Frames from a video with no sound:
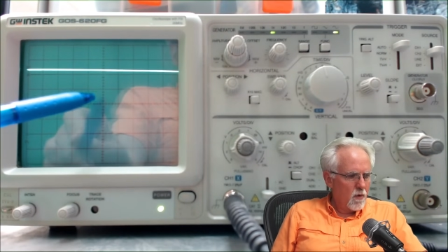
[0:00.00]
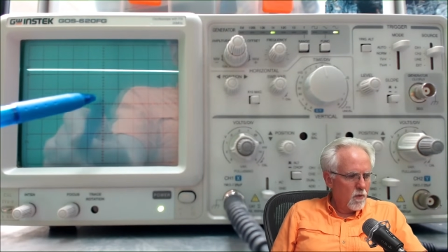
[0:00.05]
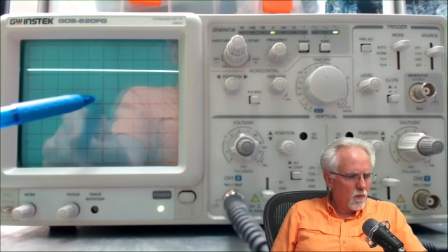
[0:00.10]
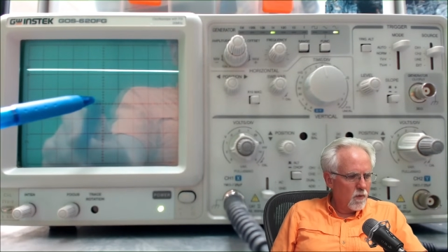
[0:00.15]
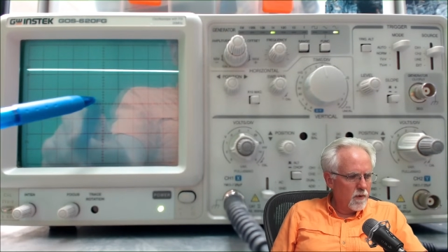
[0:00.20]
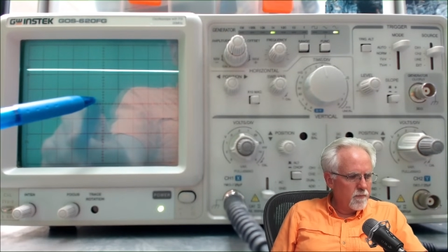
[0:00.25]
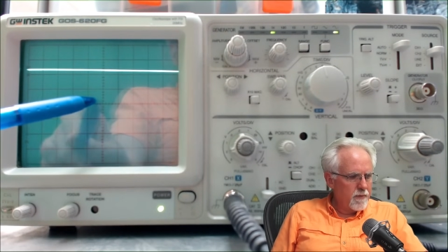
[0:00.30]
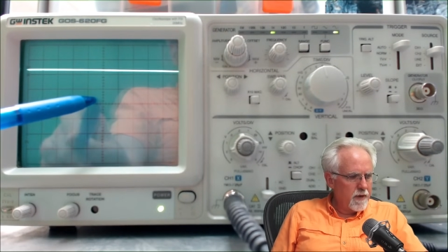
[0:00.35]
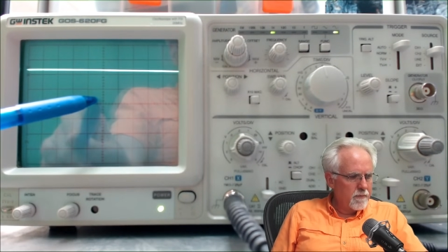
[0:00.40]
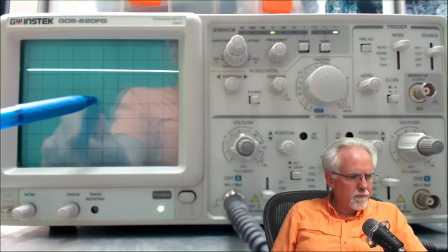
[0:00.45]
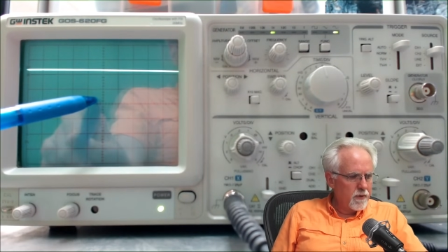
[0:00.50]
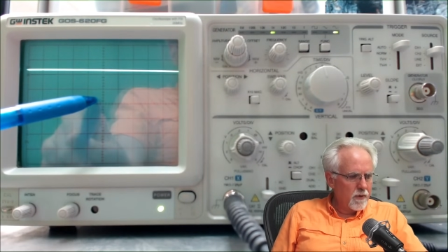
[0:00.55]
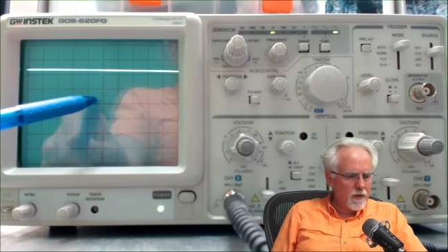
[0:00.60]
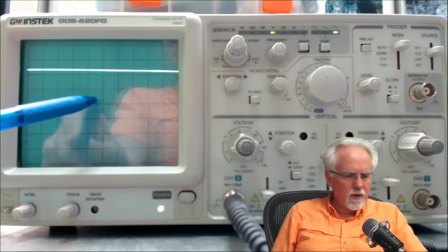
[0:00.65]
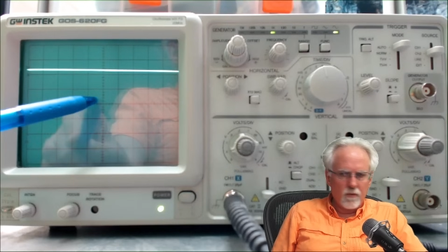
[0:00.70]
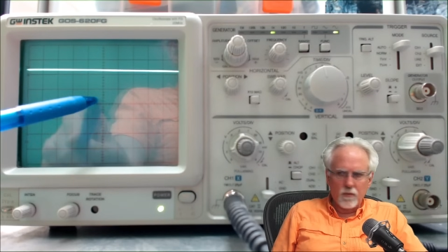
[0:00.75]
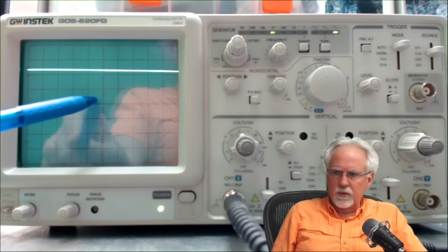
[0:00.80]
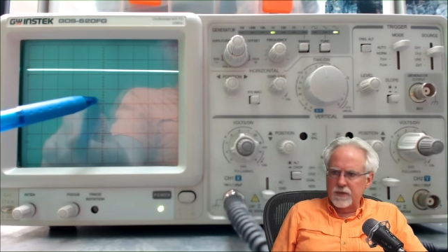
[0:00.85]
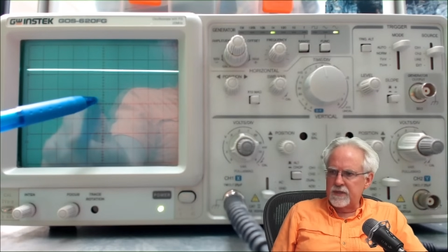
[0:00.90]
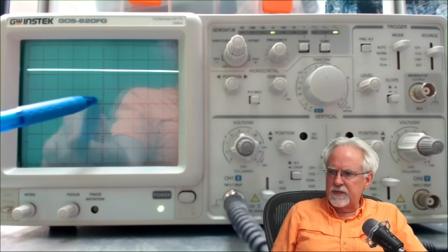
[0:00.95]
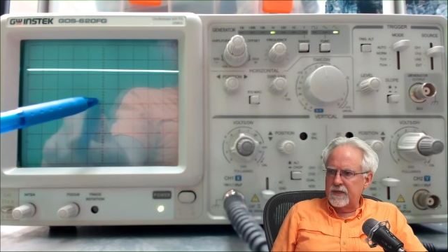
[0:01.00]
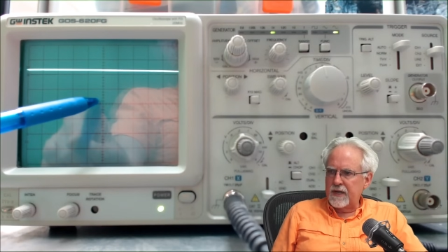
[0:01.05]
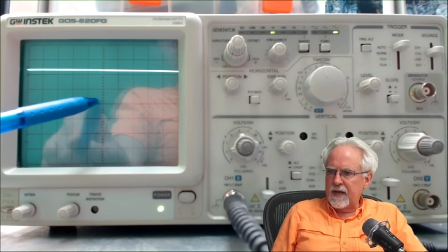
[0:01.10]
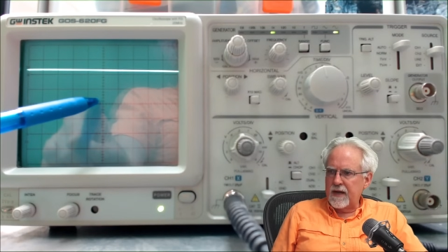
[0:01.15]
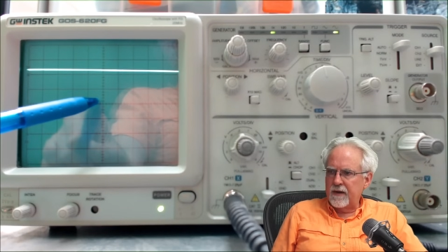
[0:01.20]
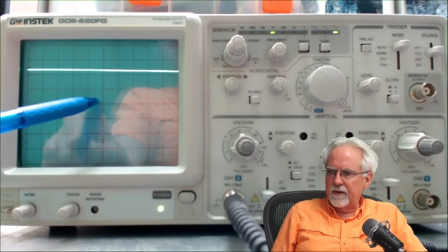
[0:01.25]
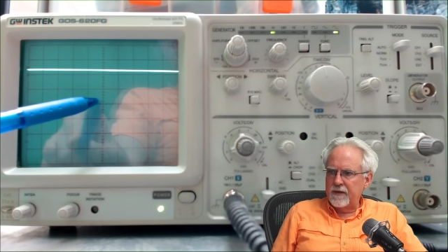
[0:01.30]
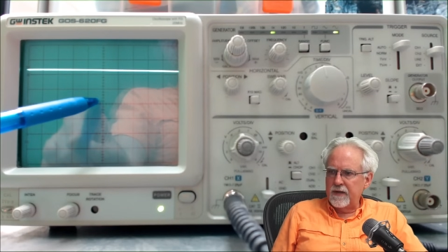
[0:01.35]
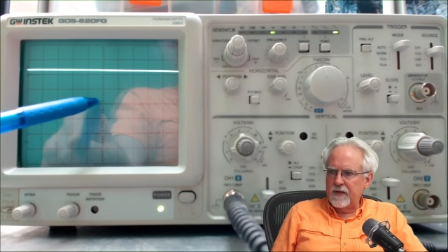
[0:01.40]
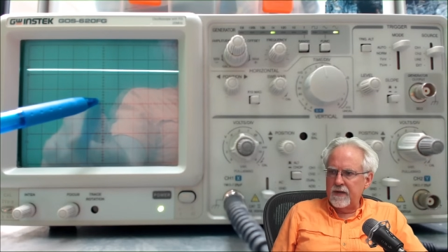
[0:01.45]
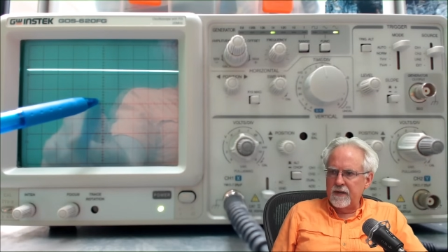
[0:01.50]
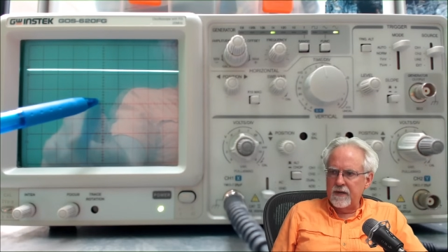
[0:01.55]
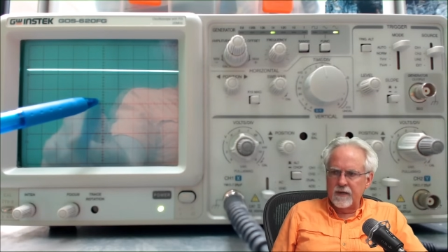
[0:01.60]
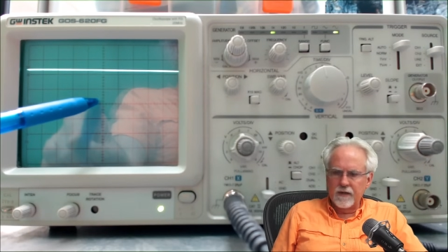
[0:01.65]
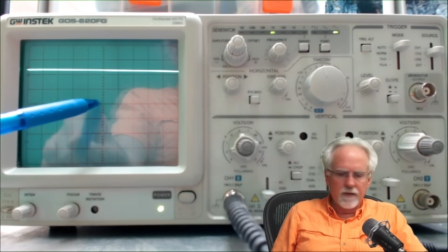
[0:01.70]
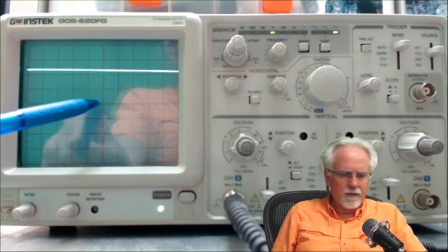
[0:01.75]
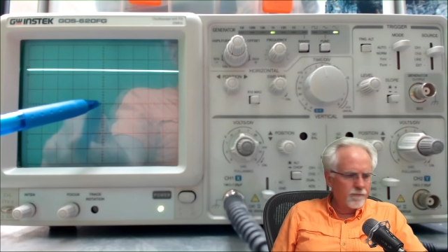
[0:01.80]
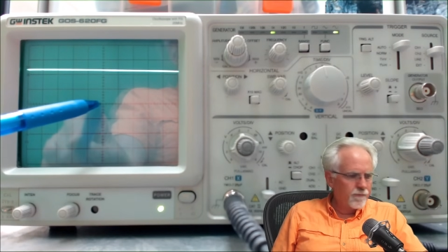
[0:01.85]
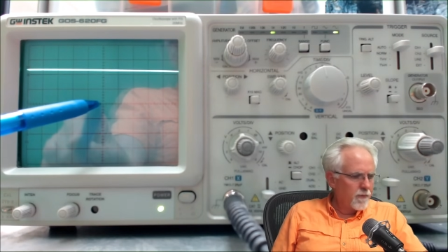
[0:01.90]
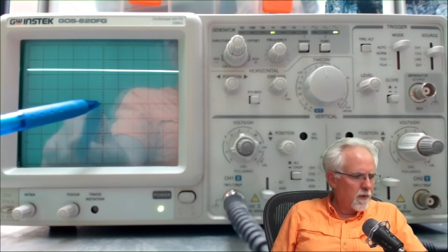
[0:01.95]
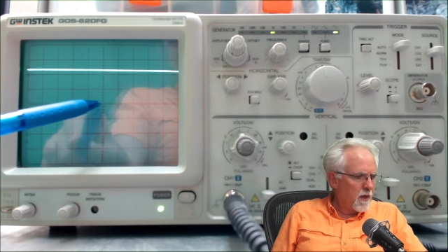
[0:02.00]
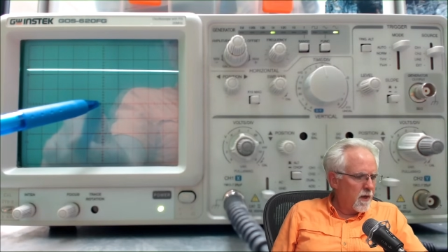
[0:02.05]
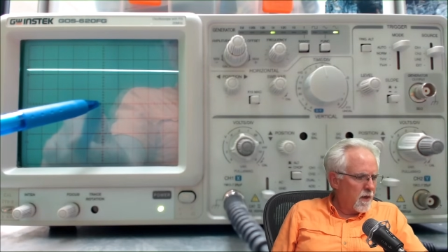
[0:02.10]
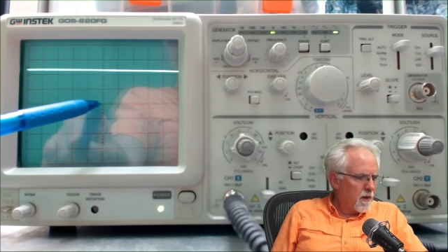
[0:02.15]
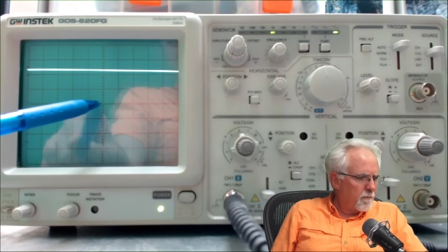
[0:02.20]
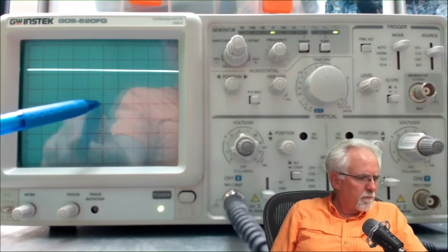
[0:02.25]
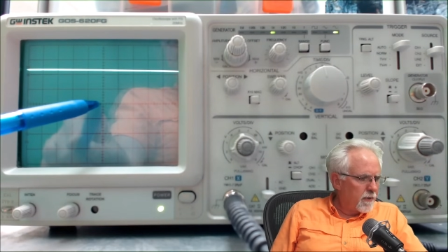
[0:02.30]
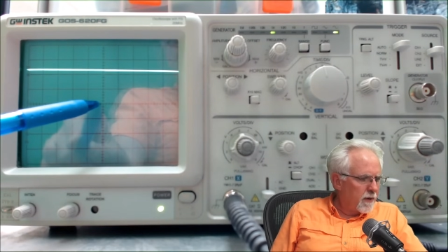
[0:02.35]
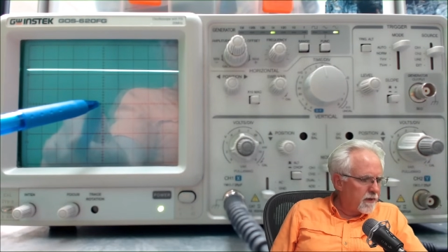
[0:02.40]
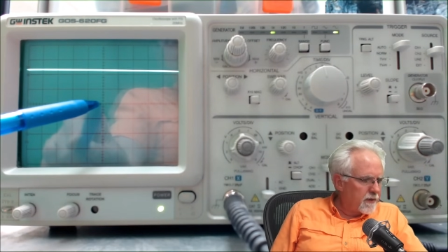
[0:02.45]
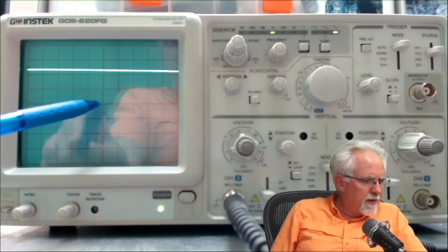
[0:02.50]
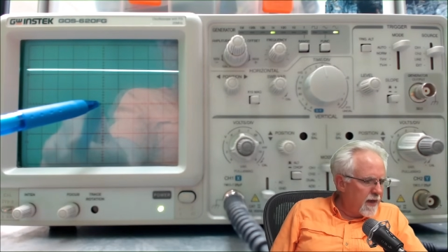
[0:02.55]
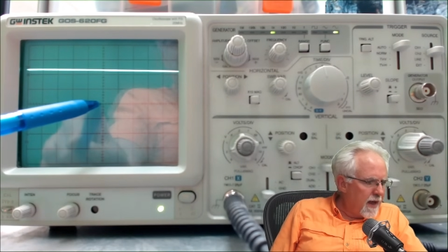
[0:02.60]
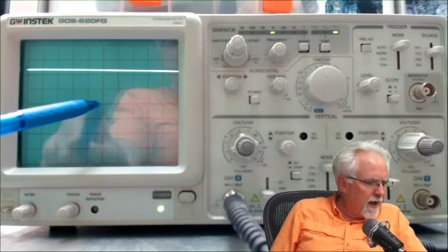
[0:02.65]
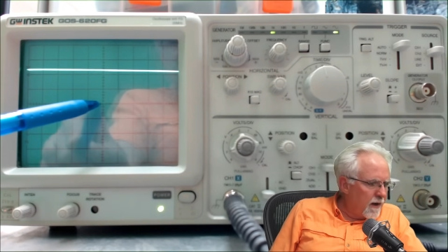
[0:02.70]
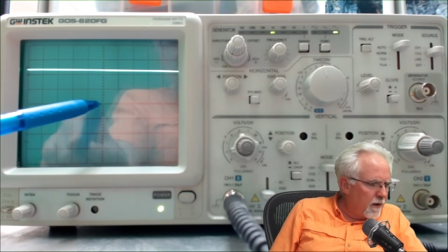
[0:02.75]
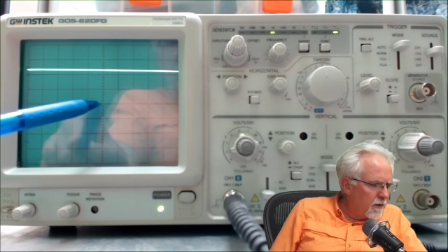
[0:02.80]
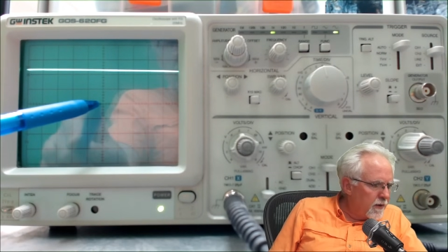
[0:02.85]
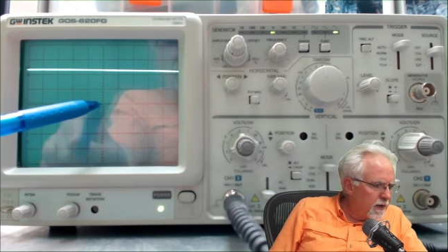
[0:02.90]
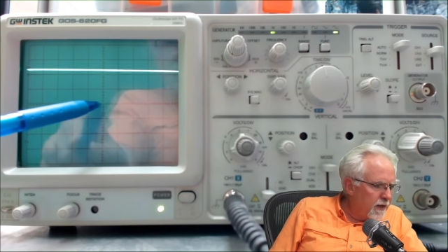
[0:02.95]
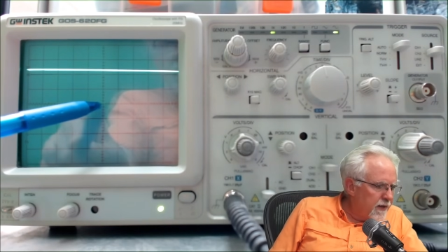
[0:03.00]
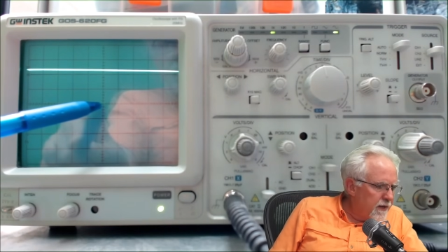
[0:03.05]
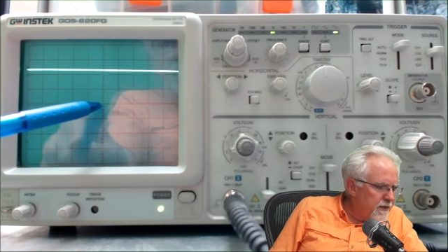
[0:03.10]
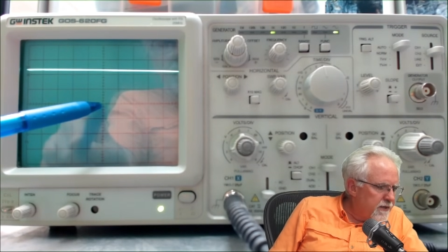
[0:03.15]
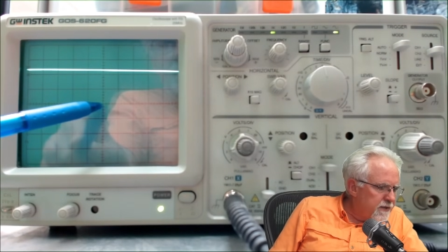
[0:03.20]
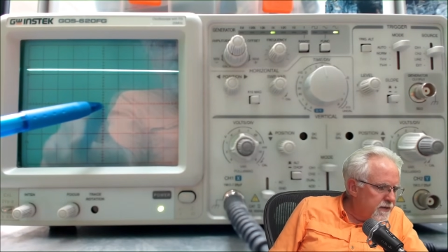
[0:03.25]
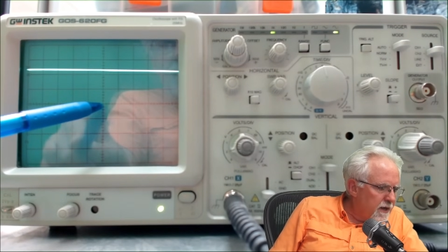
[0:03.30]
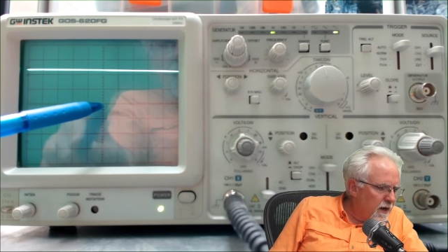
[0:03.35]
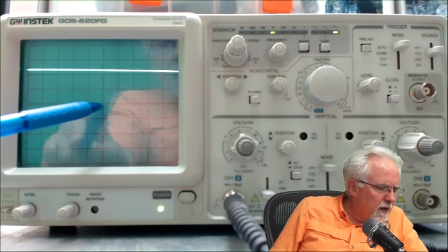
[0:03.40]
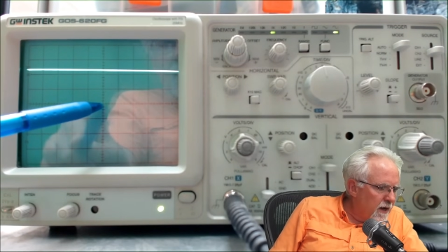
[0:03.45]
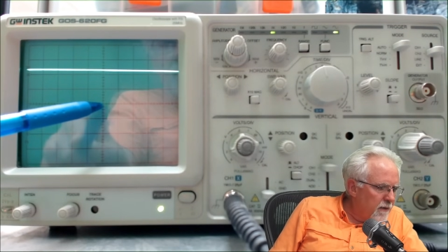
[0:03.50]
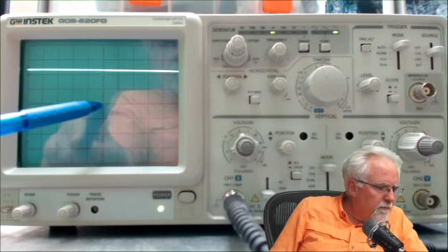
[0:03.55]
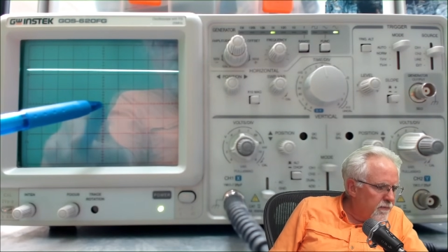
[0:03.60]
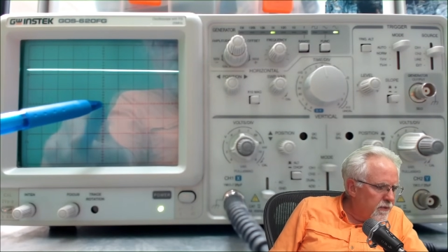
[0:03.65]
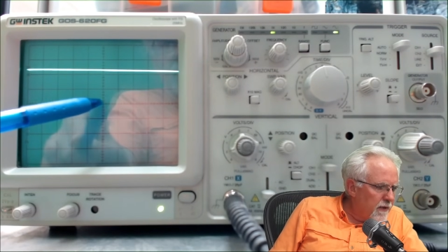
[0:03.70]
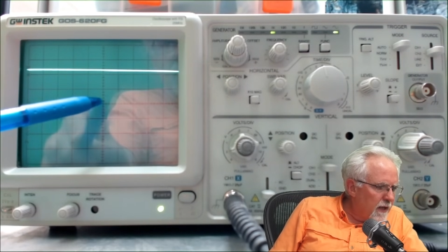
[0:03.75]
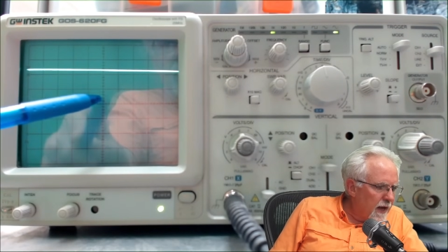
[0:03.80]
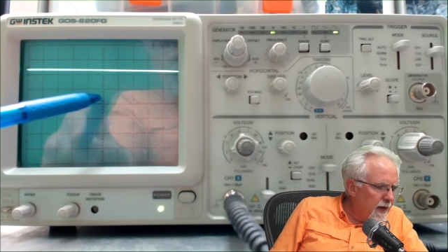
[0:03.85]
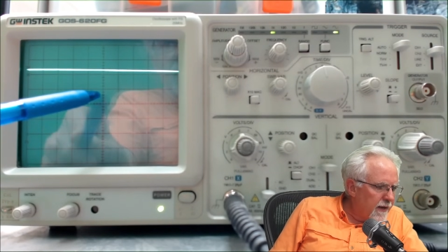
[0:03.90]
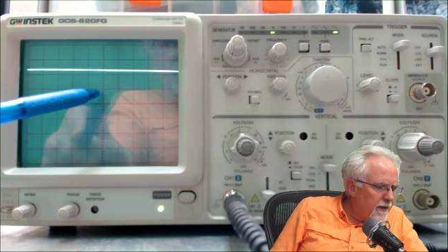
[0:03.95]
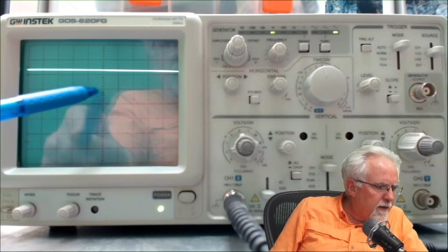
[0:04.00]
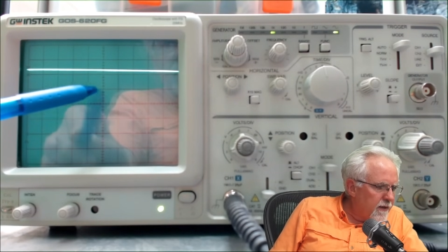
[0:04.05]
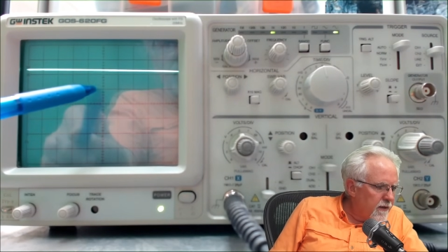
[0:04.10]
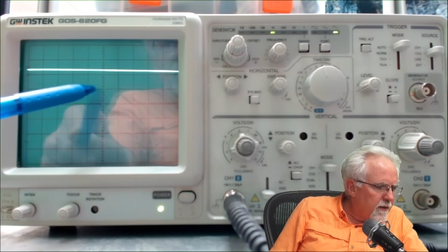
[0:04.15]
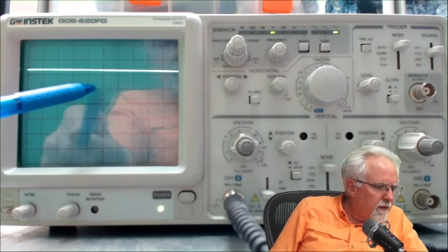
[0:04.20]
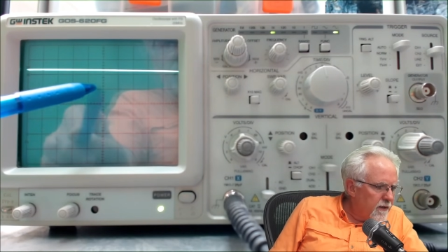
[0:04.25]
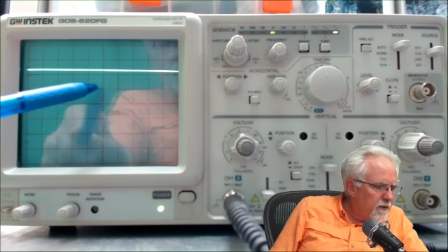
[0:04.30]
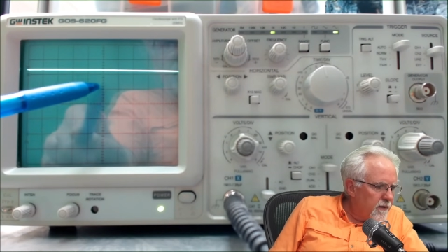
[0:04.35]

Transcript: Remember it was down here, but now it is up like